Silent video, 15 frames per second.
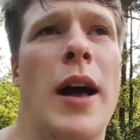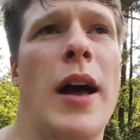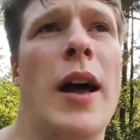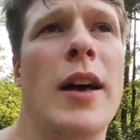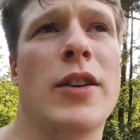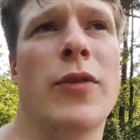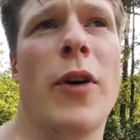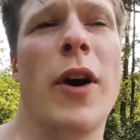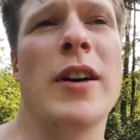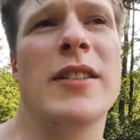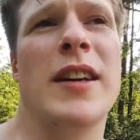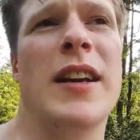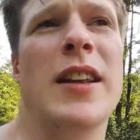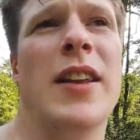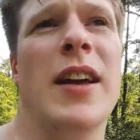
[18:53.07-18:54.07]
As far
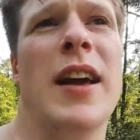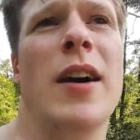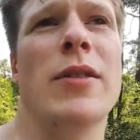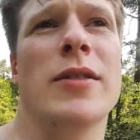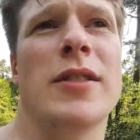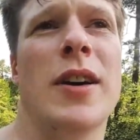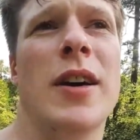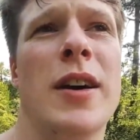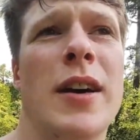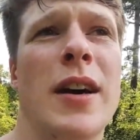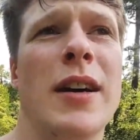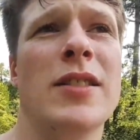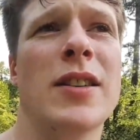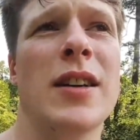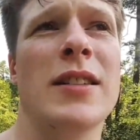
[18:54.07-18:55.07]
as anything else,
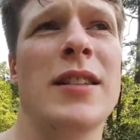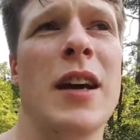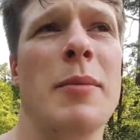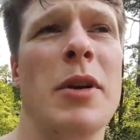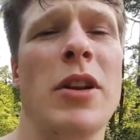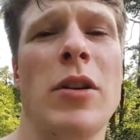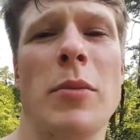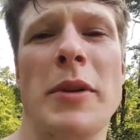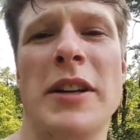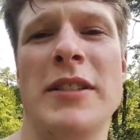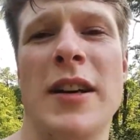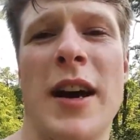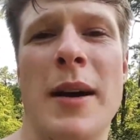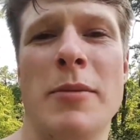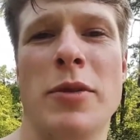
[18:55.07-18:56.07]
it's going to take me a little bit
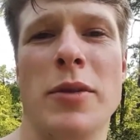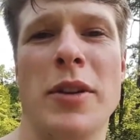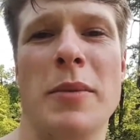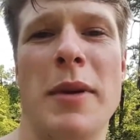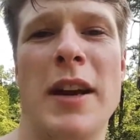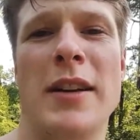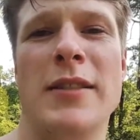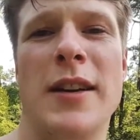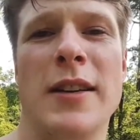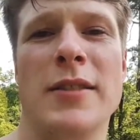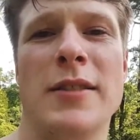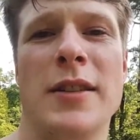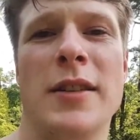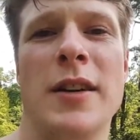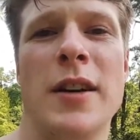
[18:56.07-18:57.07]
of time to really beta
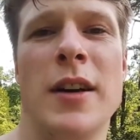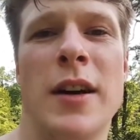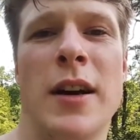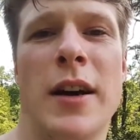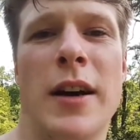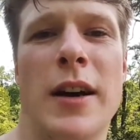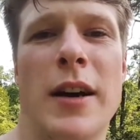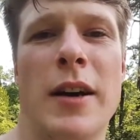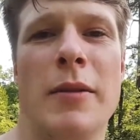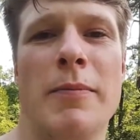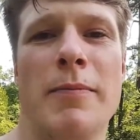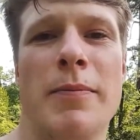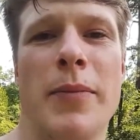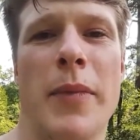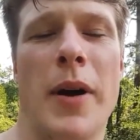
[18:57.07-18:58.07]
test it.
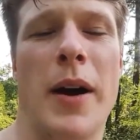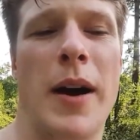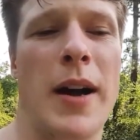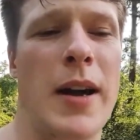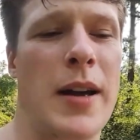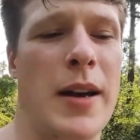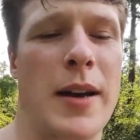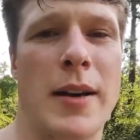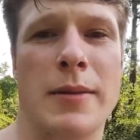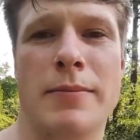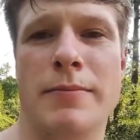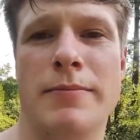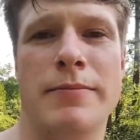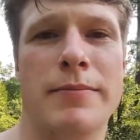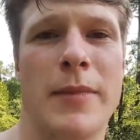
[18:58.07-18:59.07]
I
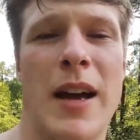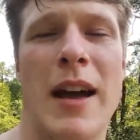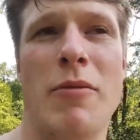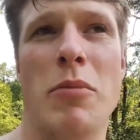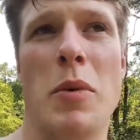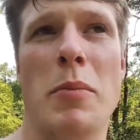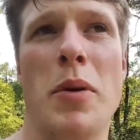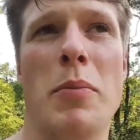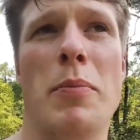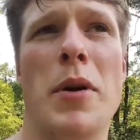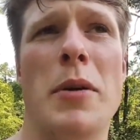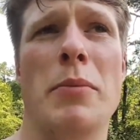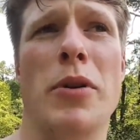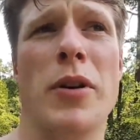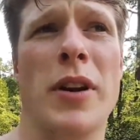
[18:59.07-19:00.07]
haven't
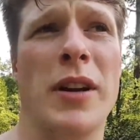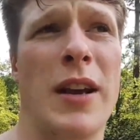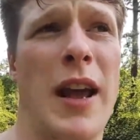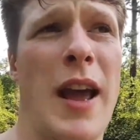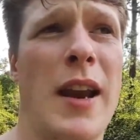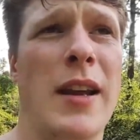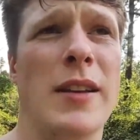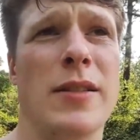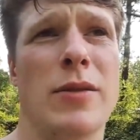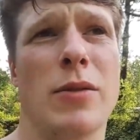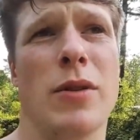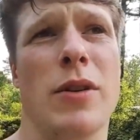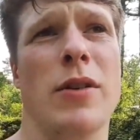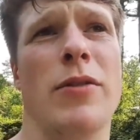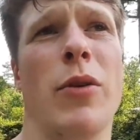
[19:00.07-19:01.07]
been putting any
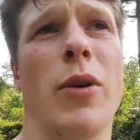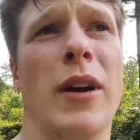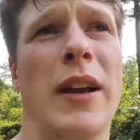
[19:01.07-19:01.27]
sort of